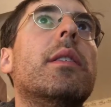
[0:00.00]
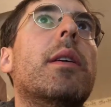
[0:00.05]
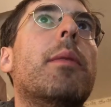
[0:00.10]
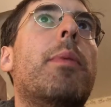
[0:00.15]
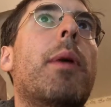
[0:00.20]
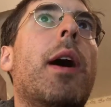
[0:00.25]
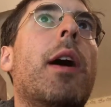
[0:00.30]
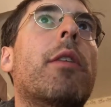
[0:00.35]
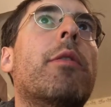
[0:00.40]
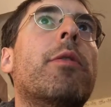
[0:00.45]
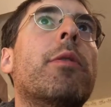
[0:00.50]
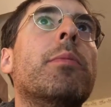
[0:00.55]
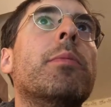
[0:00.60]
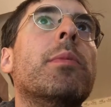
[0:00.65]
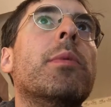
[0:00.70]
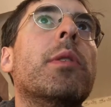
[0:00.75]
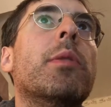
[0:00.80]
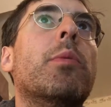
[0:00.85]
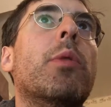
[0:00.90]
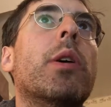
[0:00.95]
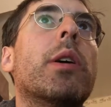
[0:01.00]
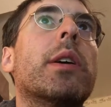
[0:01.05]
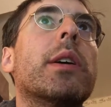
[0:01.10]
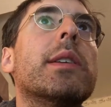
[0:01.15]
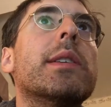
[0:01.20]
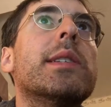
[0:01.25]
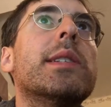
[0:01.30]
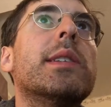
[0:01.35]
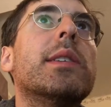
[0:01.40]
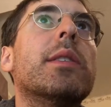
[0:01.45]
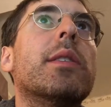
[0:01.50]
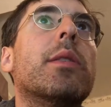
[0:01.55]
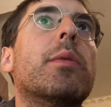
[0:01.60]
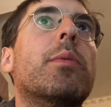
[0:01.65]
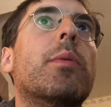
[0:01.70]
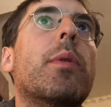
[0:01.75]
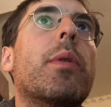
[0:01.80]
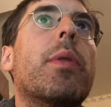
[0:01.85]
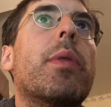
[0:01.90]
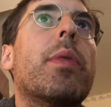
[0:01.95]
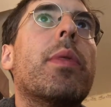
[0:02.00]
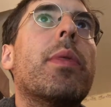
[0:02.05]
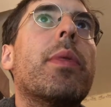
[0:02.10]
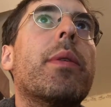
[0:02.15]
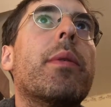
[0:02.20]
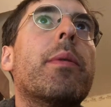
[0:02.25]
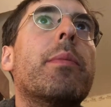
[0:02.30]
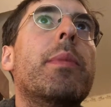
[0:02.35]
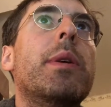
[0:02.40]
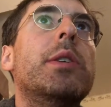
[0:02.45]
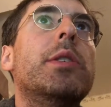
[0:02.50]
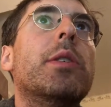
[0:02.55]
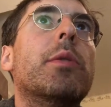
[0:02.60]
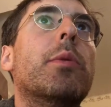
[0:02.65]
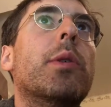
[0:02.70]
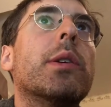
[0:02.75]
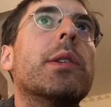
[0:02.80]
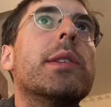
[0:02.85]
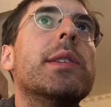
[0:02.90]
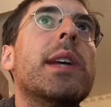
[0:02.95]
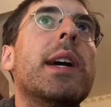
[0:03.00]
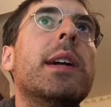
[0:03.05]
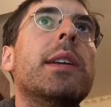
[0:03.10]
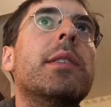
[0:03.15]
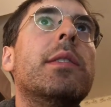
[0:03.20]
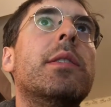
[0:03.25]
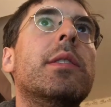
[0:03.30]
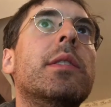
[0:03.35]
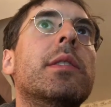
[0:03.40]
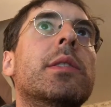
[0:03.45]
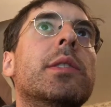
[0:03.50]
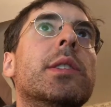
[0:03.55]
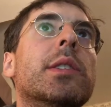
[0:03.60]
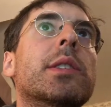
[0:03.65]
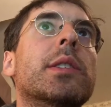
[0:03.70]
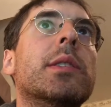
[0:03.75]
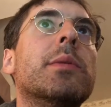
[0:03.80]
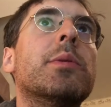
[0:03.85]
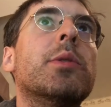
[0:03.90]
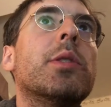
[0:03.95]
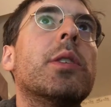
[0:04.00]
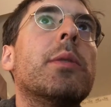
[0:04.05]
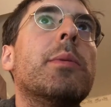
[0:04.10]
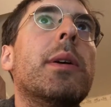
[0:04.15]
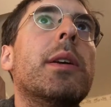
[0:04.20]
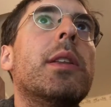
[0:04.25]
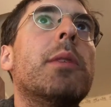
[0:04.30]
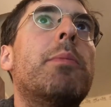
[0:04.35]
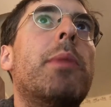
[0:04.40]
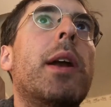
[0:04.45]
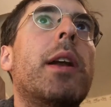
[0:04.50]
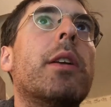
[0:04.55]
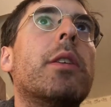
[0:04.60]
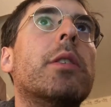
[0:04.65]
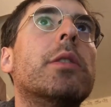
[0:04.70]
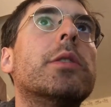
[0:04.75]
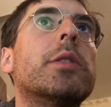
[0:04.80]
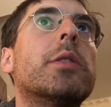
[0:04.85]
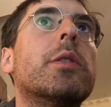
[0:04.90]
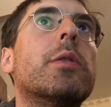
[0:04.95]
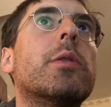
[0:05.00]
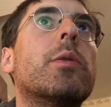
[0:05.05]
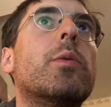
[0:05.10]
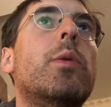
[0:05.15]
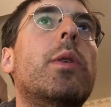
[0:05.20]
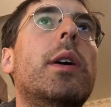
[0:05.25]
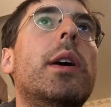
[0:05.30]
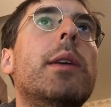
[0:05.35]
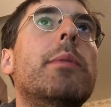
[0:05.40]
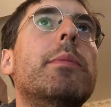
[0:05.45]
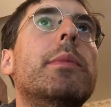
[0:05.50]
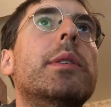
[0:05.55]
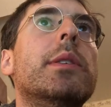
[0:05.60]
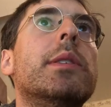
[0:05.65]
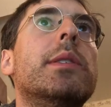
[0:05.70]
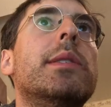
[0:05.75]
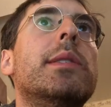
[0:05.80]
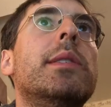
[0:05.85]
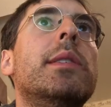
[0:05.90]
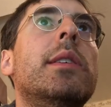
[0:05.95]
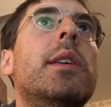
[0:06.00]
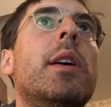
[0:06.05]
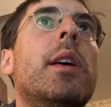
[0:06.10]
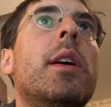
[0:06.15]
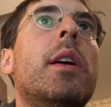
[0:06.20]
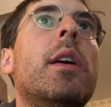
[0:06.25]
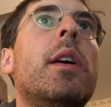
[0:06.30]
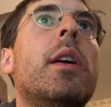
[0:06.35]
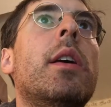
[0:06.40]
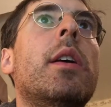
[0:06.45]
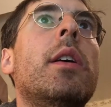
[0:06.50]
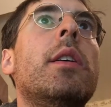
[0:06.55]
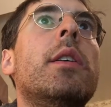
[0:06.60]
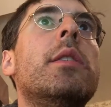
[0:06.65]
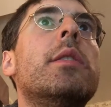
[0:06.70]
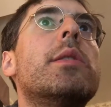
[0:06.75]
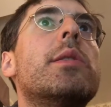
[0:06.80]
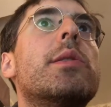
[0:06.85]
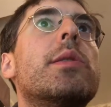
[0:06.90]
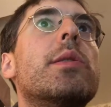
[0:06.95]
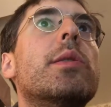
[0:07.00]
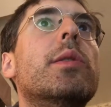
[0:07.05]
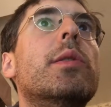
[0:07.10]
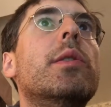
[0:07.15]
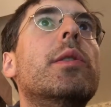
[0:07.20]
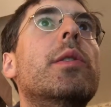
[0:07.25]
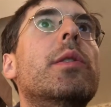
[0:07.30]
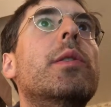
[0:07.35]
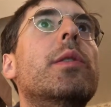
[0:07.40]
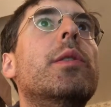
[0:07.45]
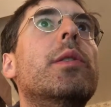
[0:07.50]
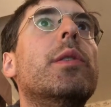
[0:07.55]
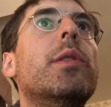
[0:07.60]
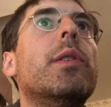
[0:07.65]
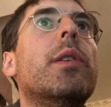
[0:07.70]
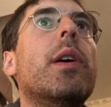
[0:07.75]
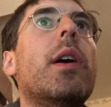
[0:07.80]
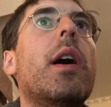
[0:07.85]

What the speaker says: apart from the work the immediate work that's handed in. Just I'm talking about the pedagogical requirements. So